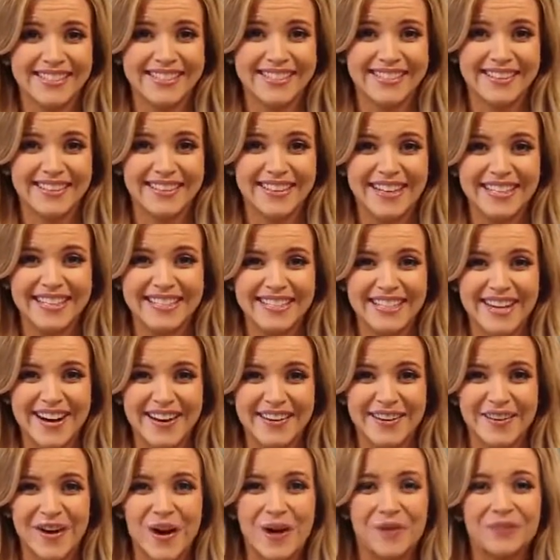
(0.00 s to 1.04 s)
So let's
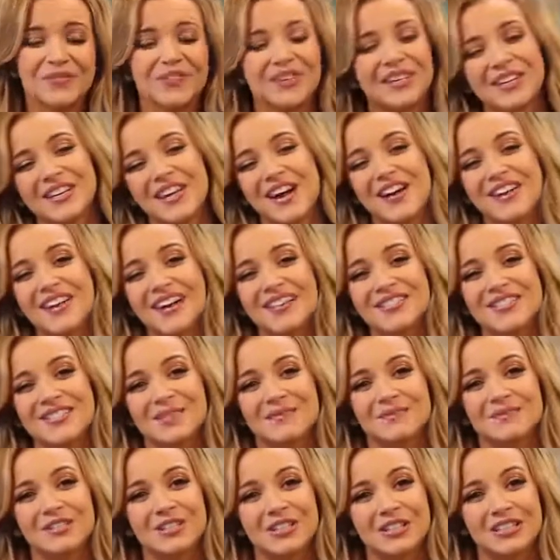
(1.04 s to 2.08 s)
go. Hopefully y'all have
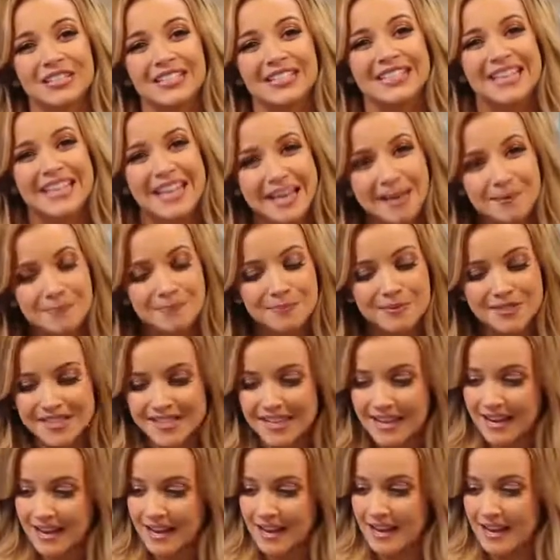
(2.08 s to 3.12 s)
some good tips.
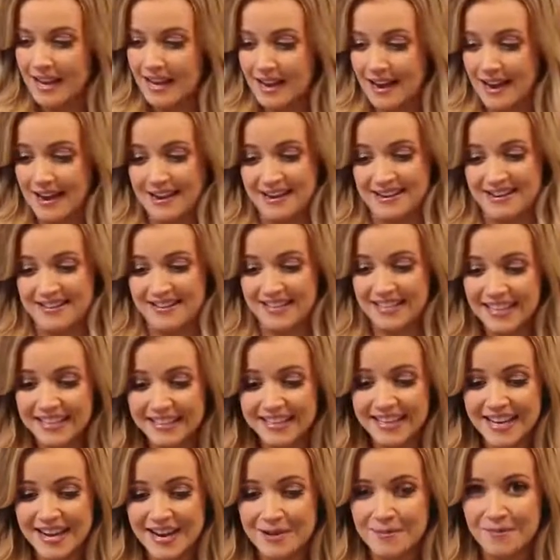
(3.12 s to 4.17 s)
I
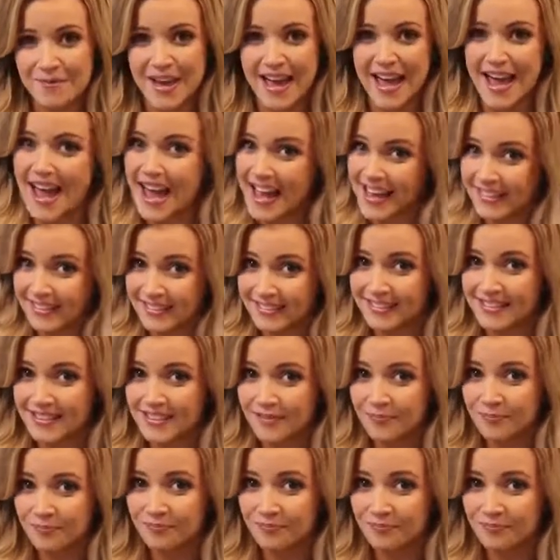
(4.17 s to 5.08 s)
need them, and